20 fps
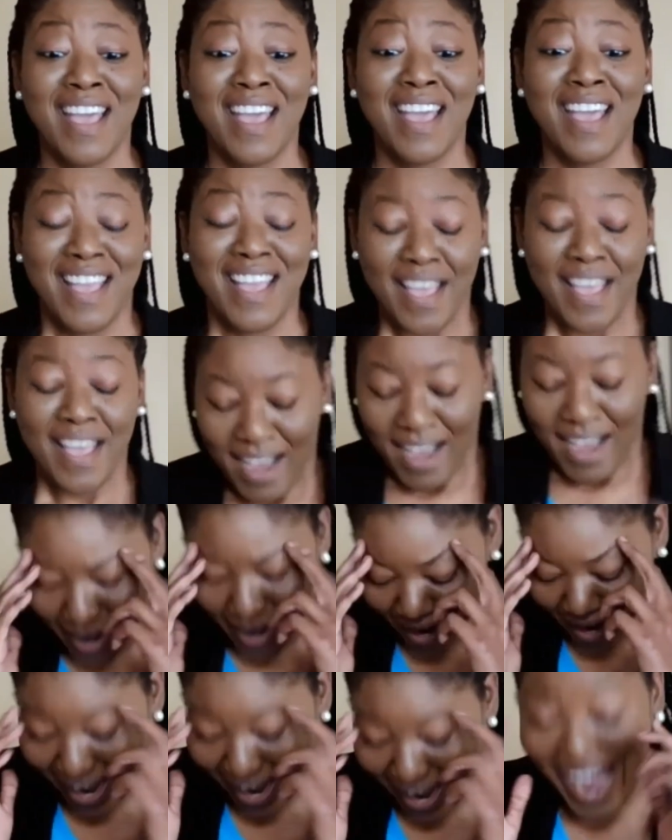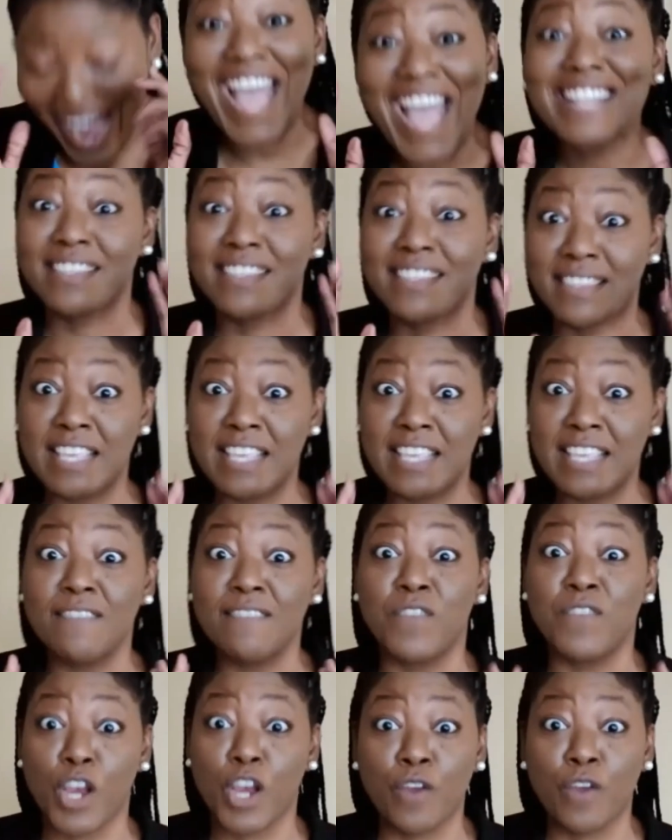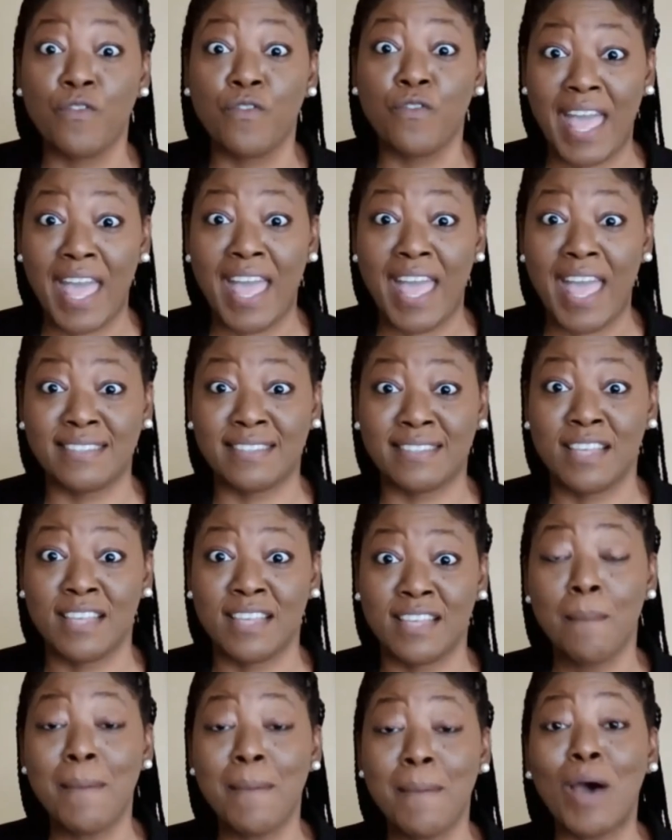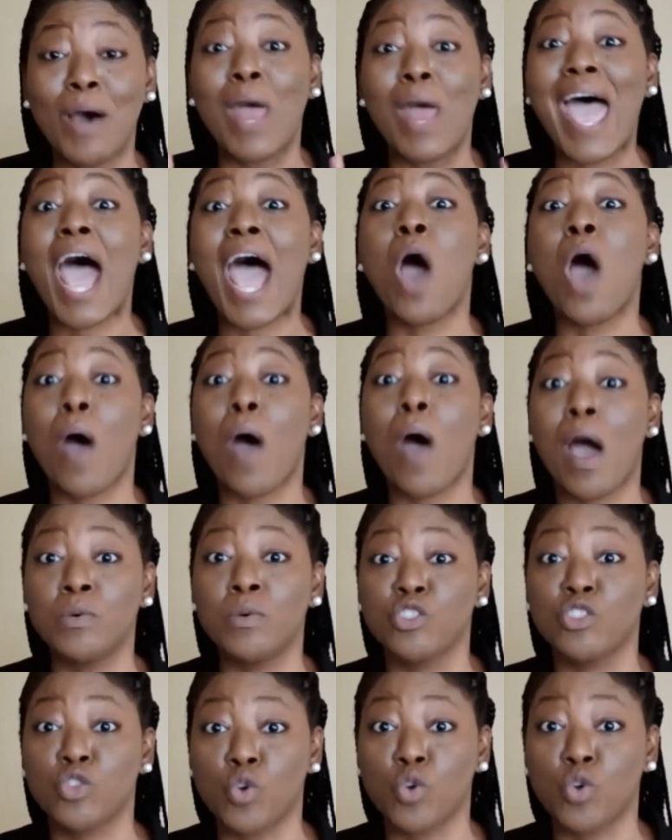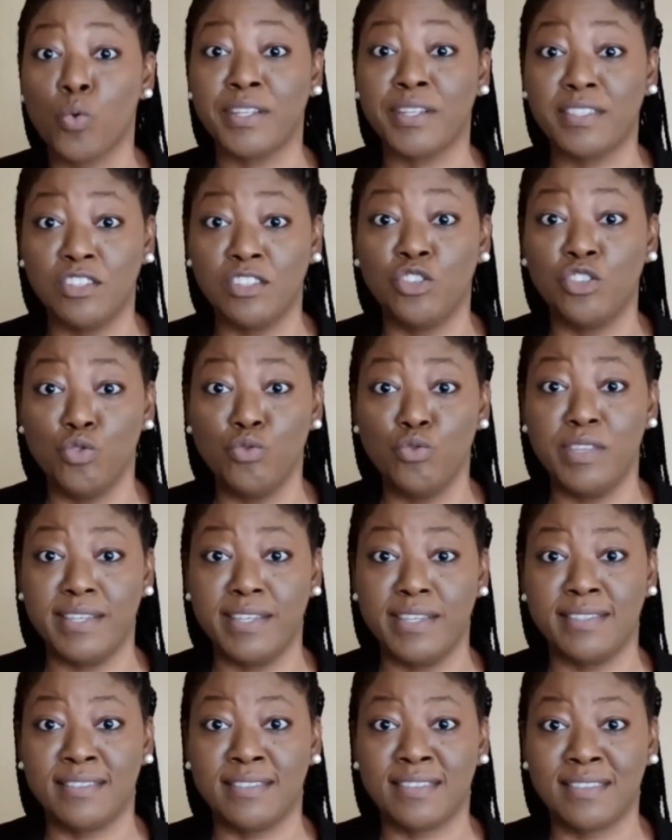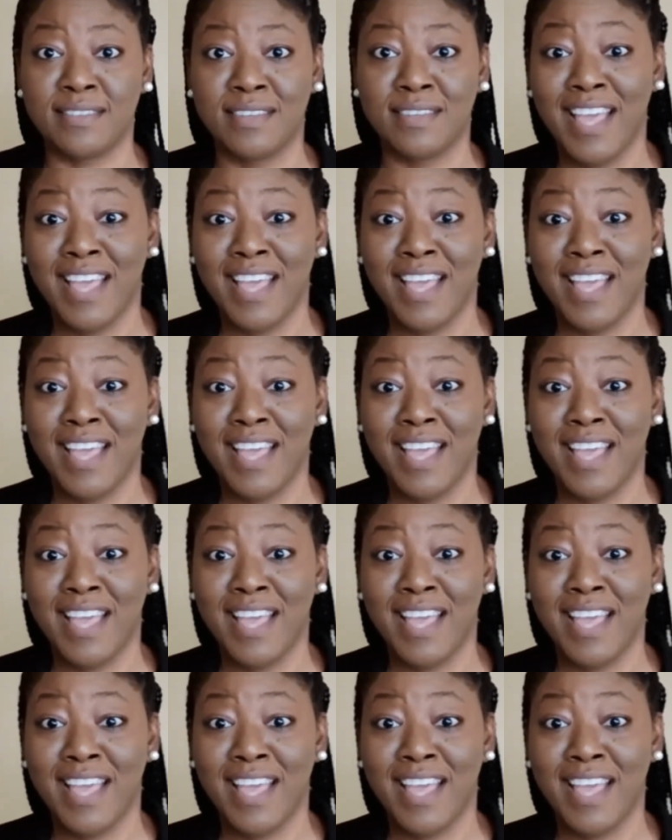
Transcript: I had to think very fast about how I was going to do this.